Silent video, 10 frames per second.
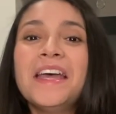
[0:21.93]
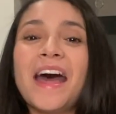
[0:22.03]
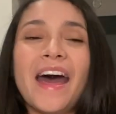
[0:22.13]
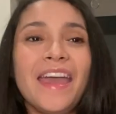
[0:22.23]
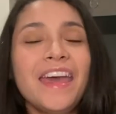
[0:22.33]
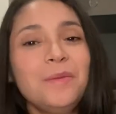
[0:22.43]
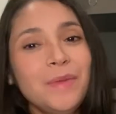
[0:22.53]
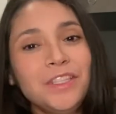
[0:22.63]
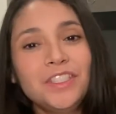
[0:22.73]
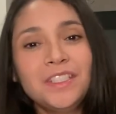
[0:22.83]
I had
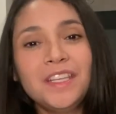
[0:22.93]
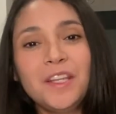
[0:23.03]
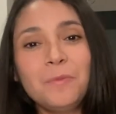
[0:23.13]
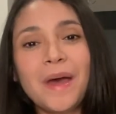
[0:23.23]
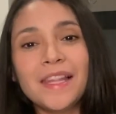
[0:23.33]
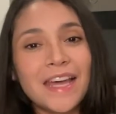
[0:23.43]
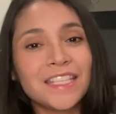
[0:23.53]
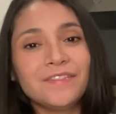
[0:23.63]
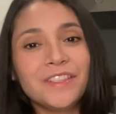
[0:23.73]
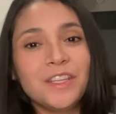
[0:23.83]
mentioned in my
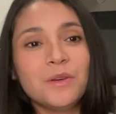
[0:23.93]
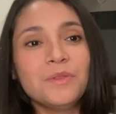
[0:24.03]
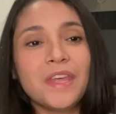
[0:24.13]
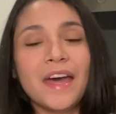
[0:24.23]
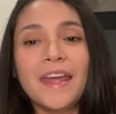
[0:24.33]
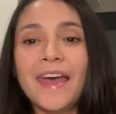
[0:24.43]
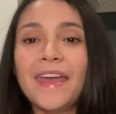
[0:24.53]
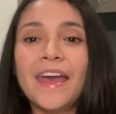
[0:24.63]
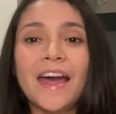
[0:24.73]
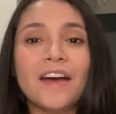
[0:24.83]
last video that I
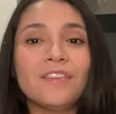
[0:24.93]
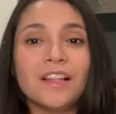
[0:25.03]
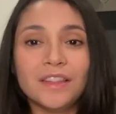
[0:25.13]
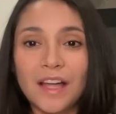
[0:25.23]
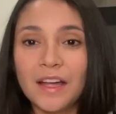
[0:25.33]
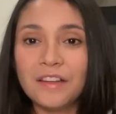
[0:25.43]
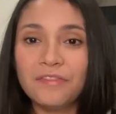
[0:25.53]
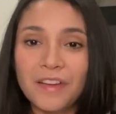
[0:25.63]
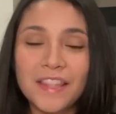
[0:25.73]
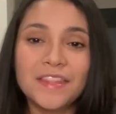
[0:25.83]
have a lot of
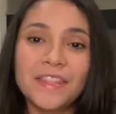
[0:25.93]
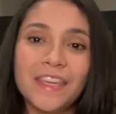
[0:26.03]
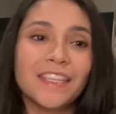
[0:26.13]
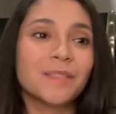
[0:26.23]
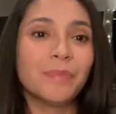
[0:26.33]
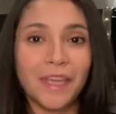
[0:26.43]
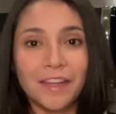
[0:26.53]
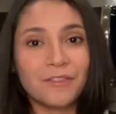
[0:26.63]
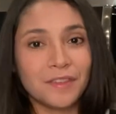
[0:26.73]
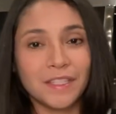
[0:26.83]
fun things
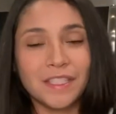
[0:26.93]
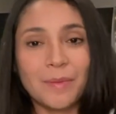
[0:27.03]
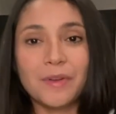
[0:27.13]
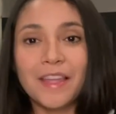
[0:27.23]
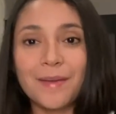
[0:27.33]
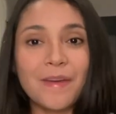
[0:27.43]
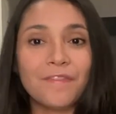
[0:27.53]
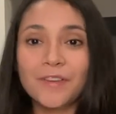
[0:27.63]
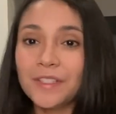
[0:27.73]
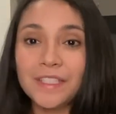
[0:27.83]
planned for this summer, like my
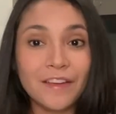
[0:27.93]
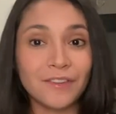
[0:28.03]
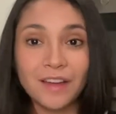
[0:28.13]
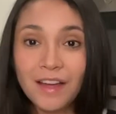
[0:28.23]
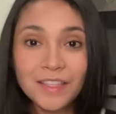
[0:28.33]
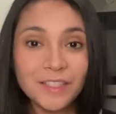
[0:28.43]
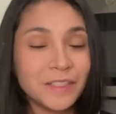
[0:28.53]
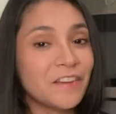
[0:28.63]
first ever concert.